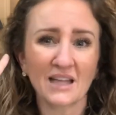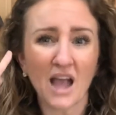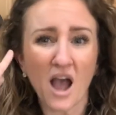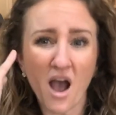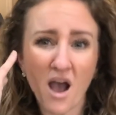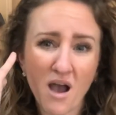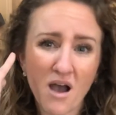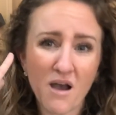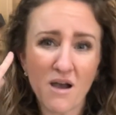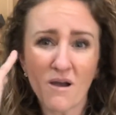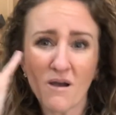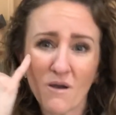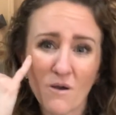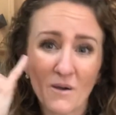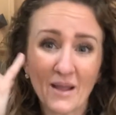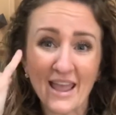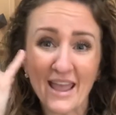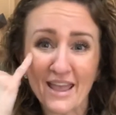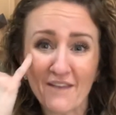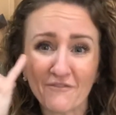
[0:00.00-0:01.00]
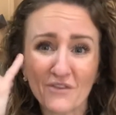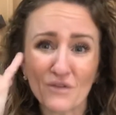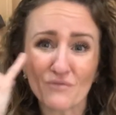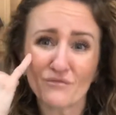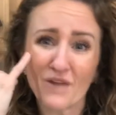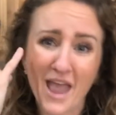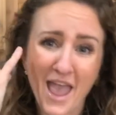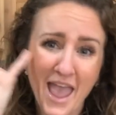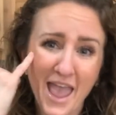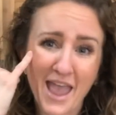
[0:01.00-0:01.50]
oh, if it
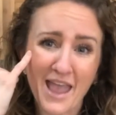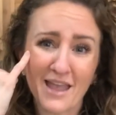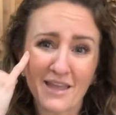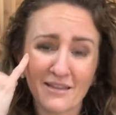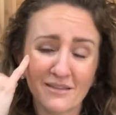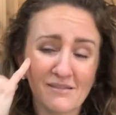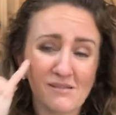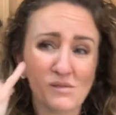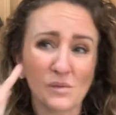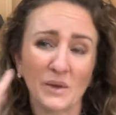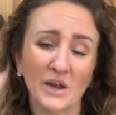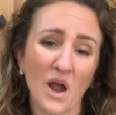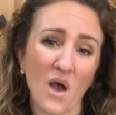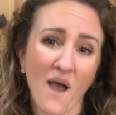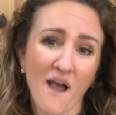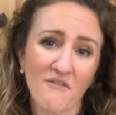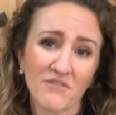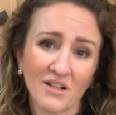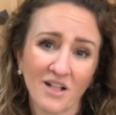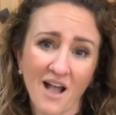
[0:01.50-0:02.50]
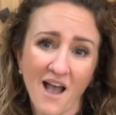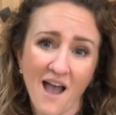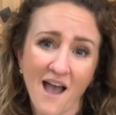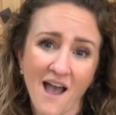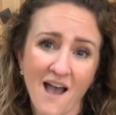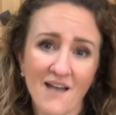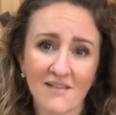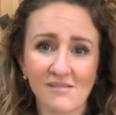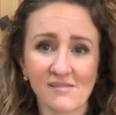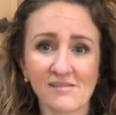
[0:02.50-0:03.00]
rains, we don't have
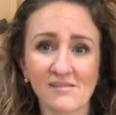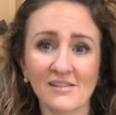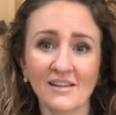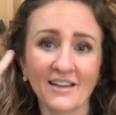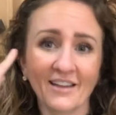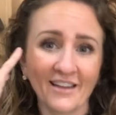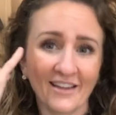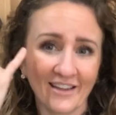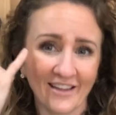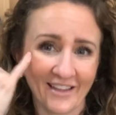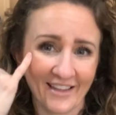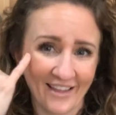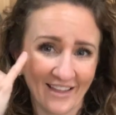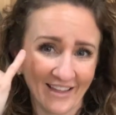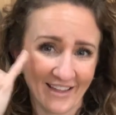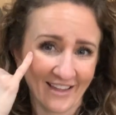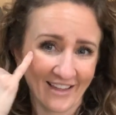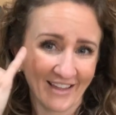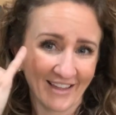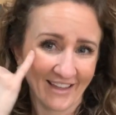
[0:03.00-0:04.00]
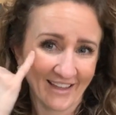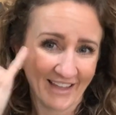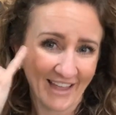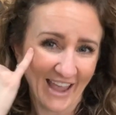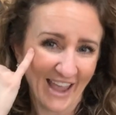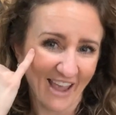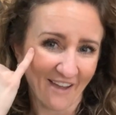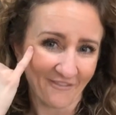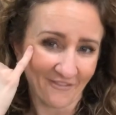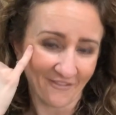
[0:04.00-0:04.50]
class. If.